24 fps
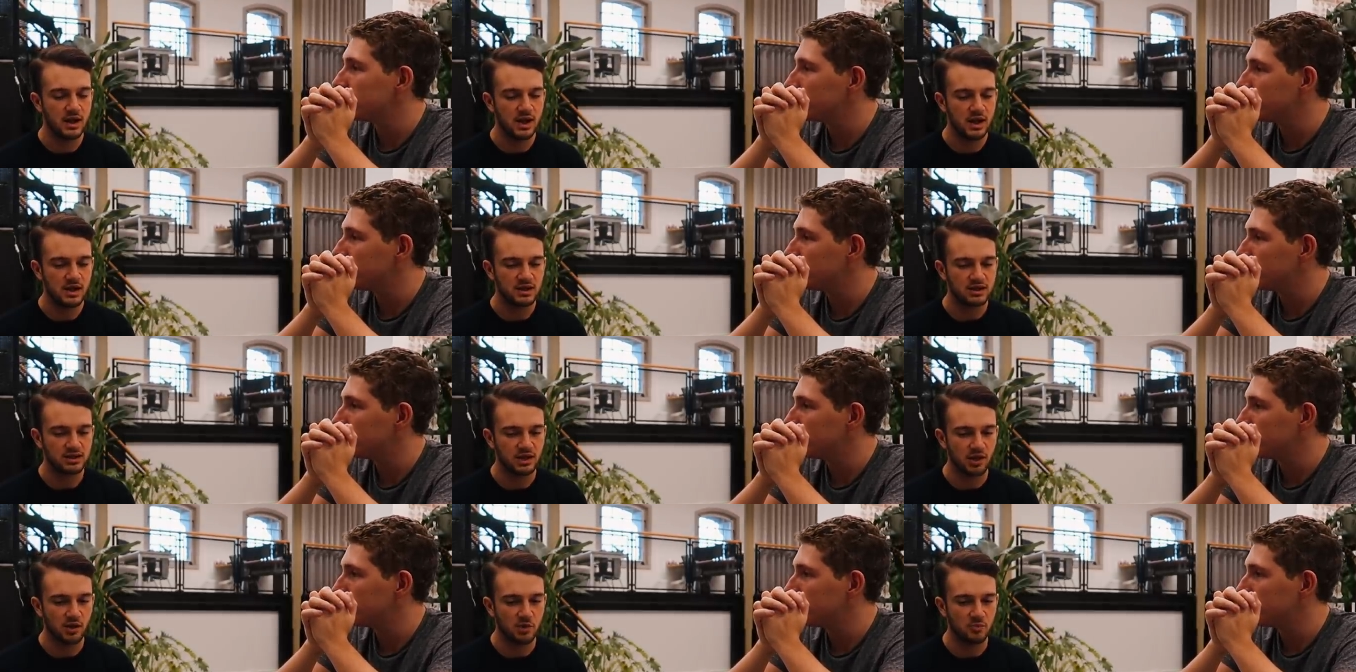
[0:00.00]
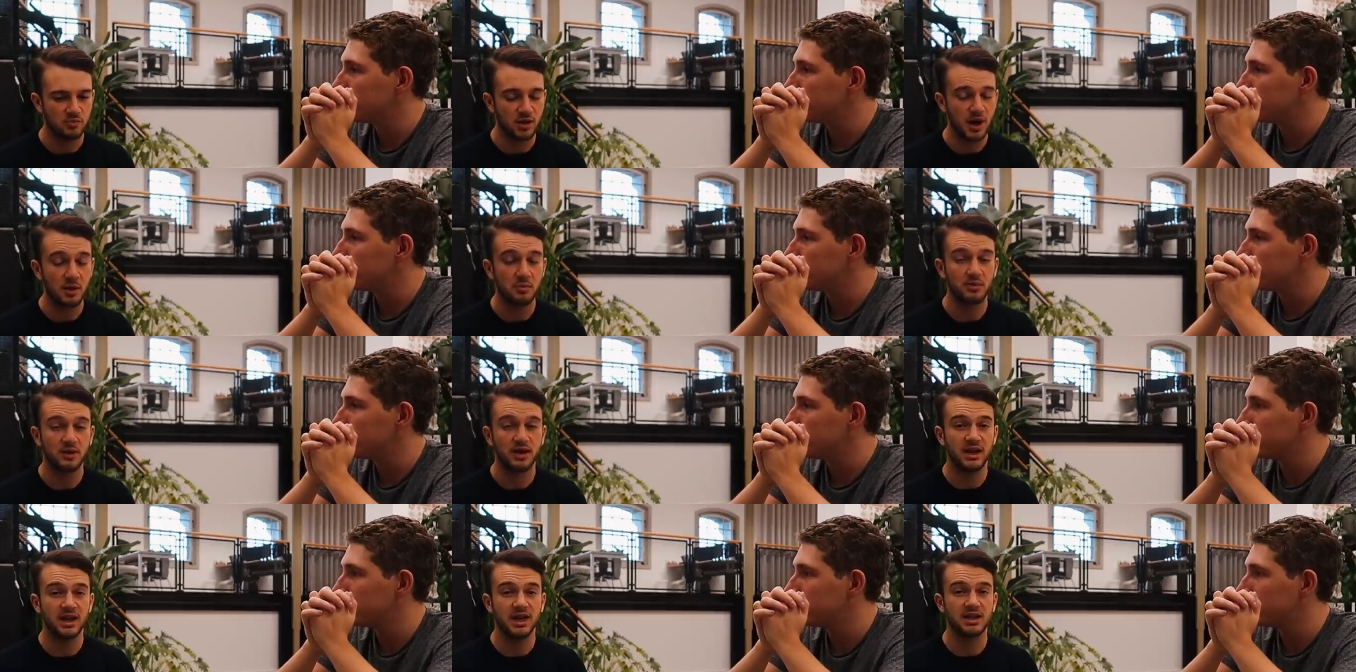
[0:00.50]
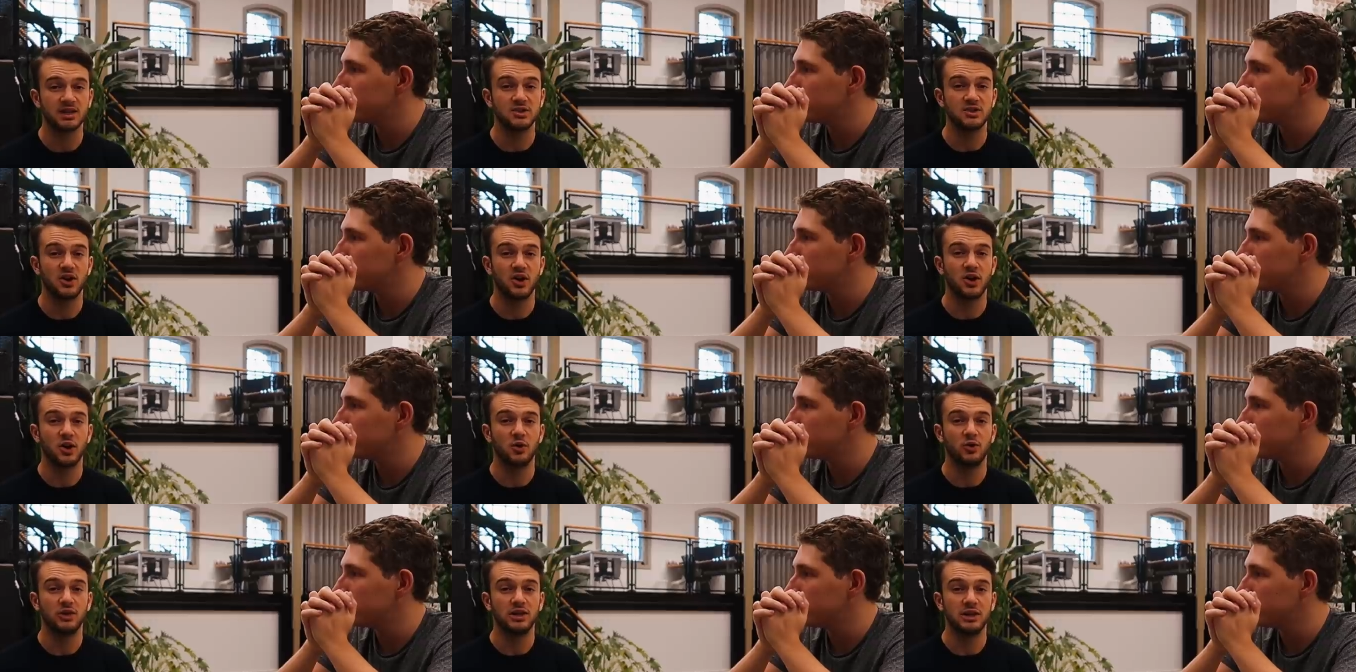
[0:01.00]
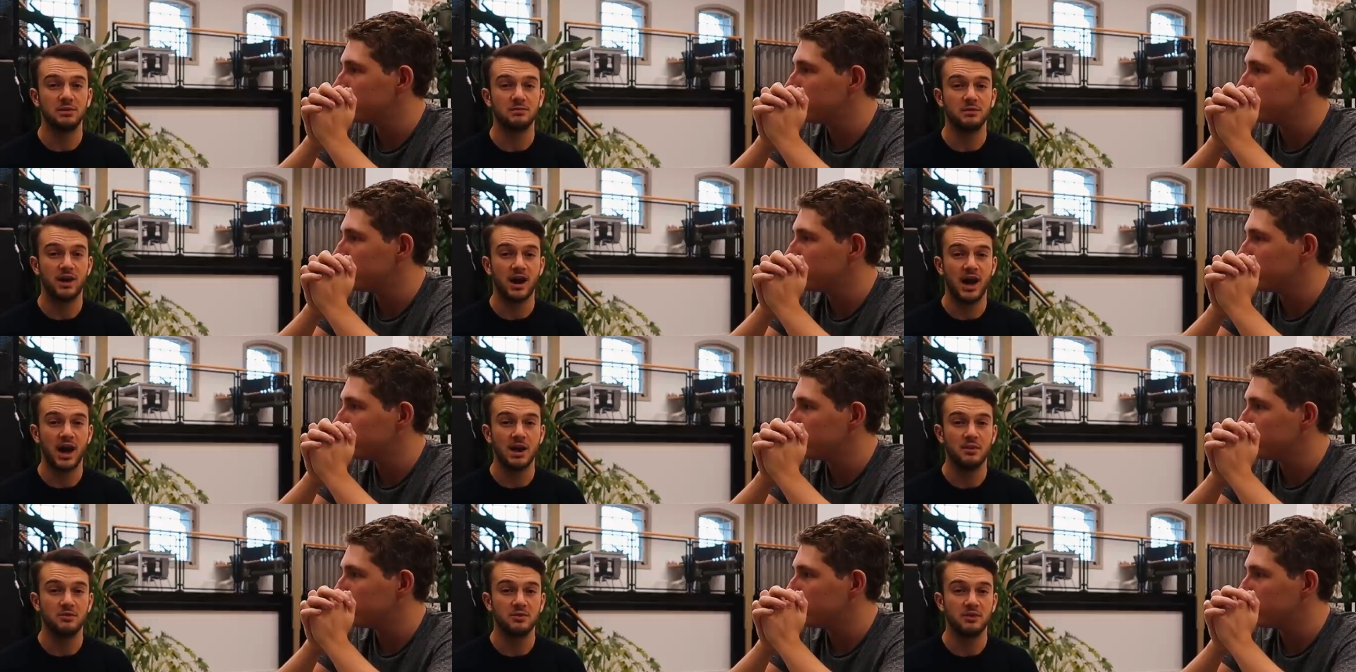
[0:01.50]
Speaker 1: So Brandpreneur is not only
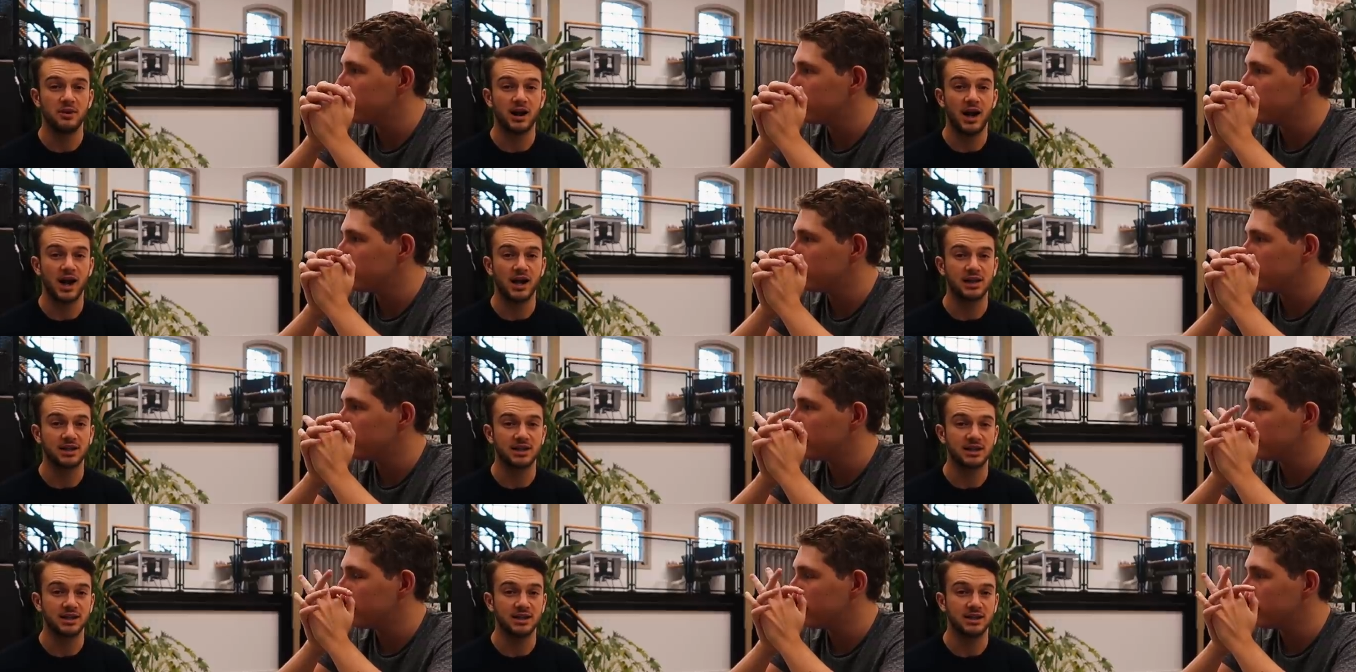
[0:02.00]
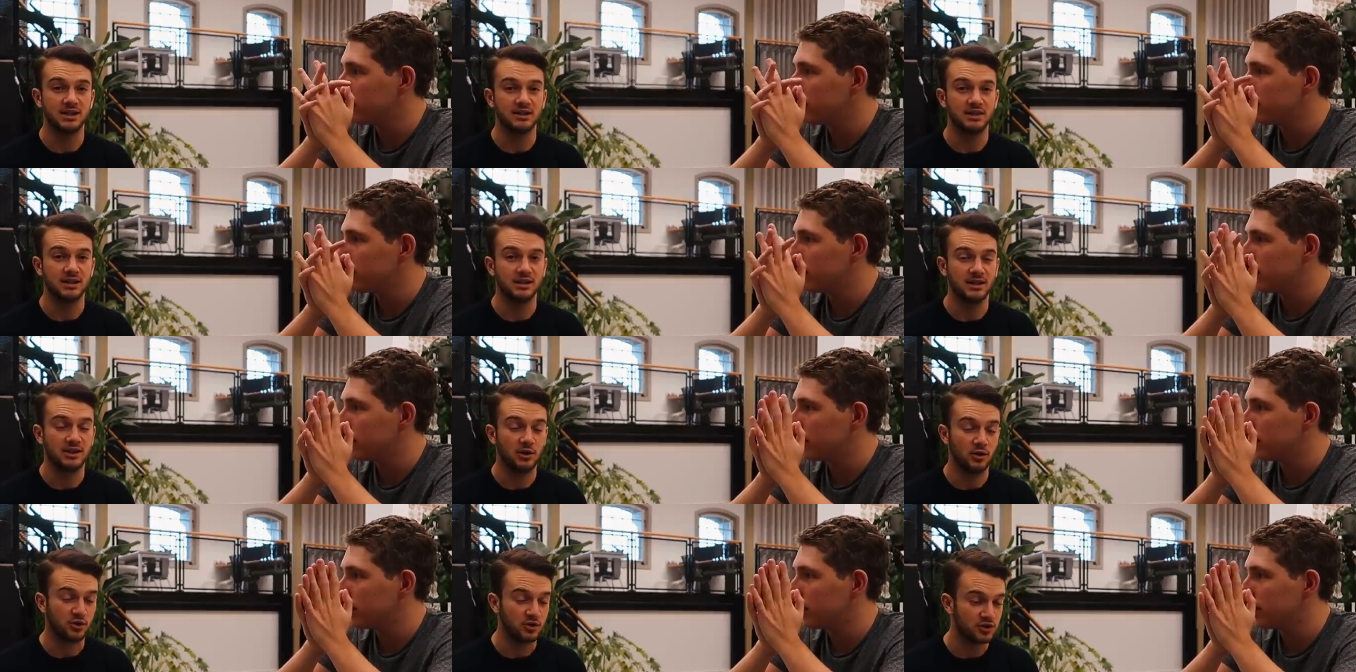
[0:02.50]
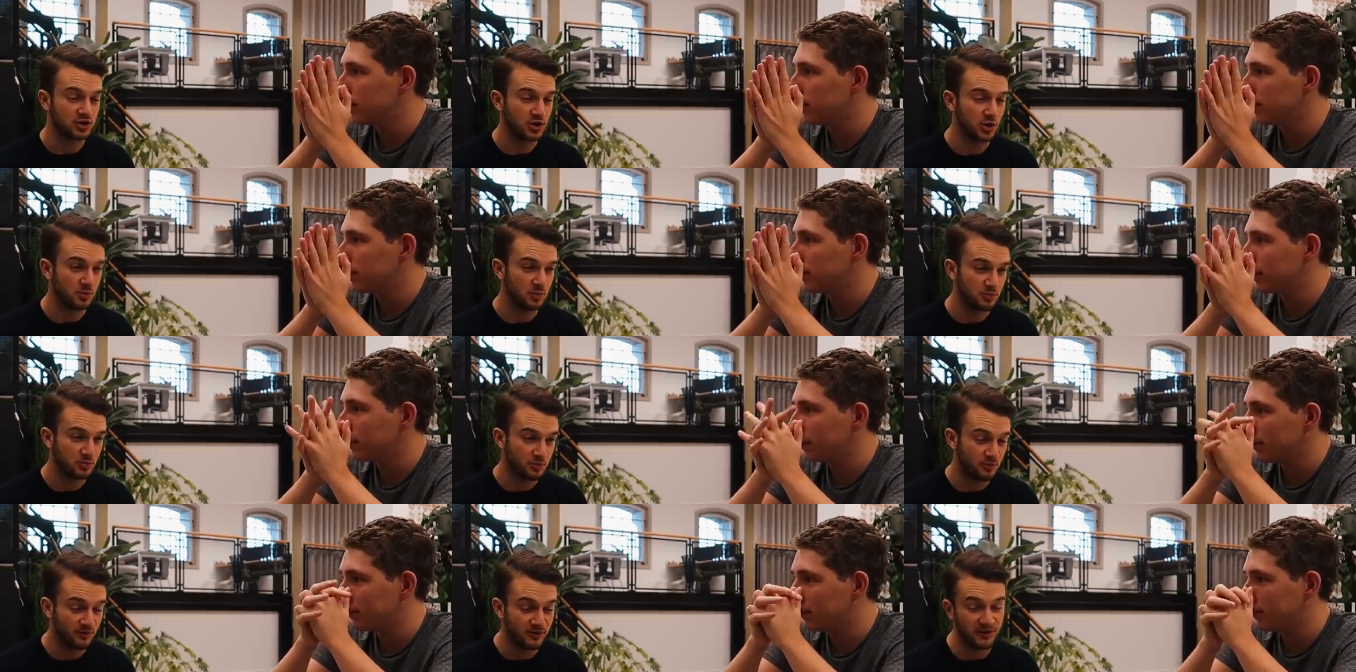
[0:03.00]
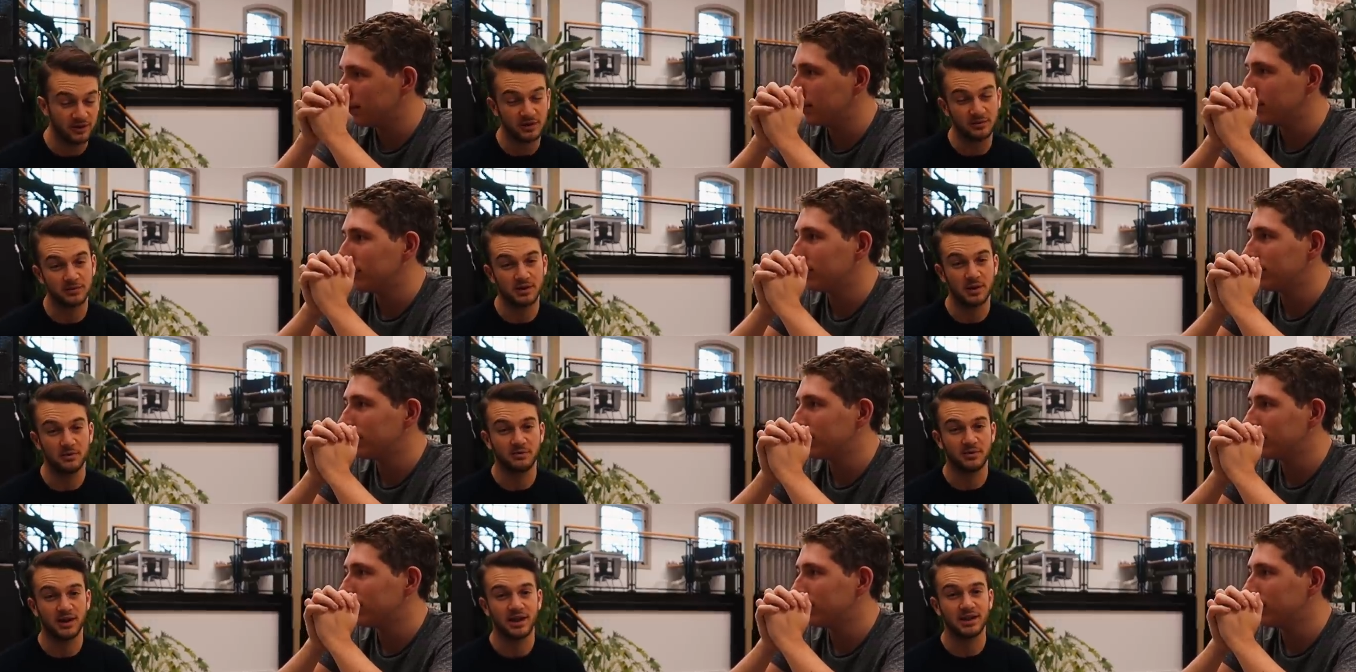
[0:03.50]
mine, but actually also
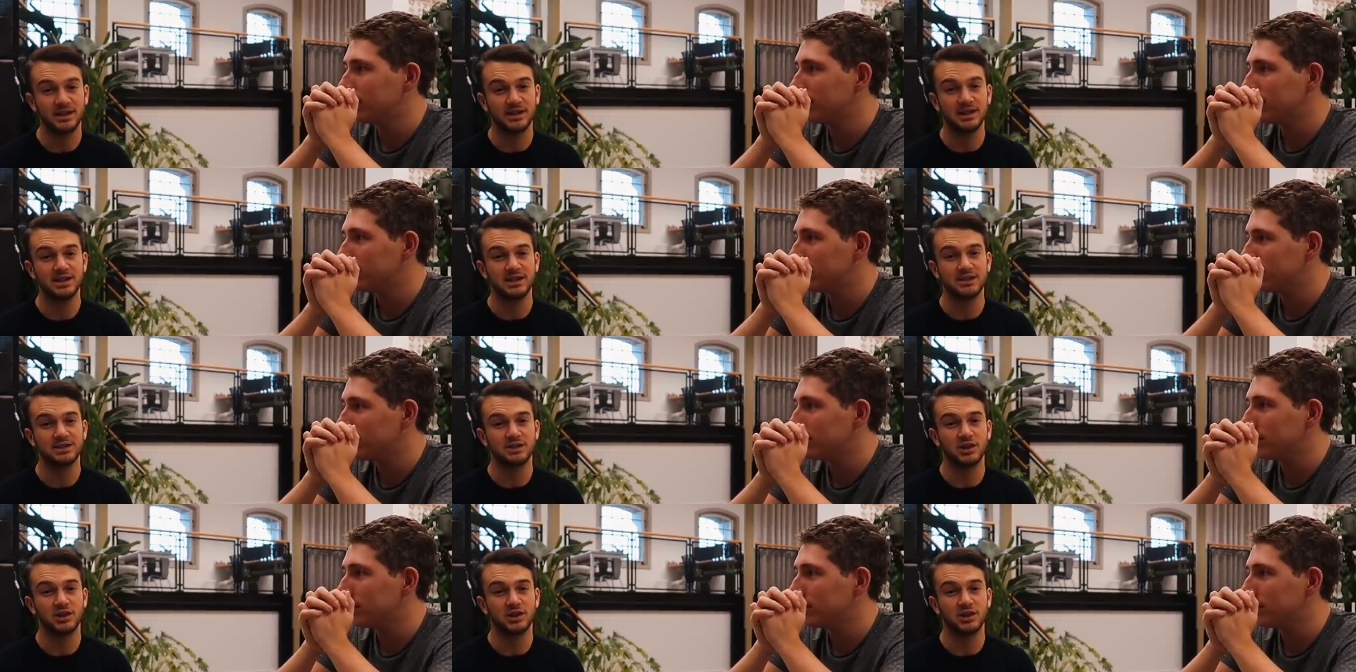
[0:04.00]
50% Bradley's.